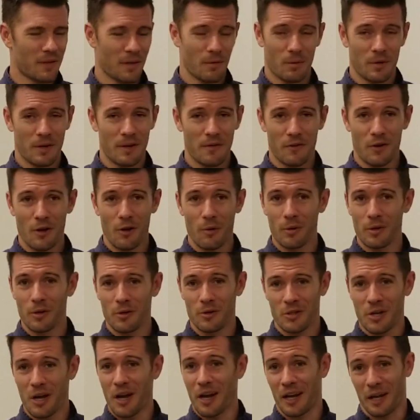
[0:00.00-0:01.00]
So
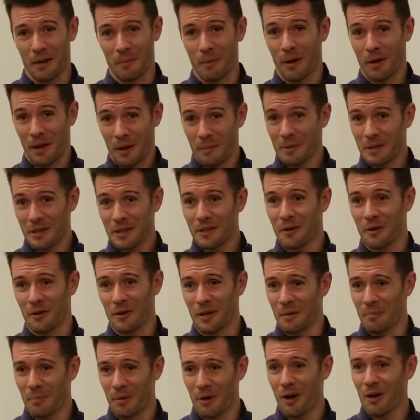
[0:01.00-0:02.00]
when we sit, I mean, our
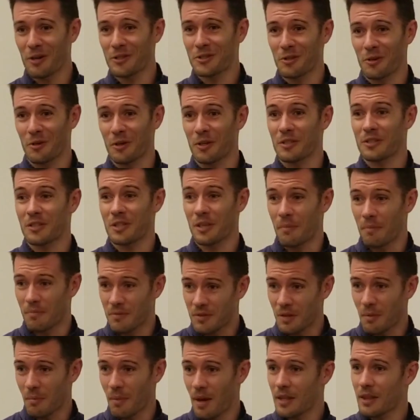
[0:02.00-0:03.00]
meditations for this
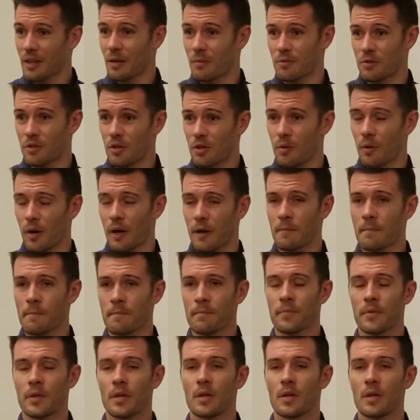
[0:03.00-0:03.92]
class are short, but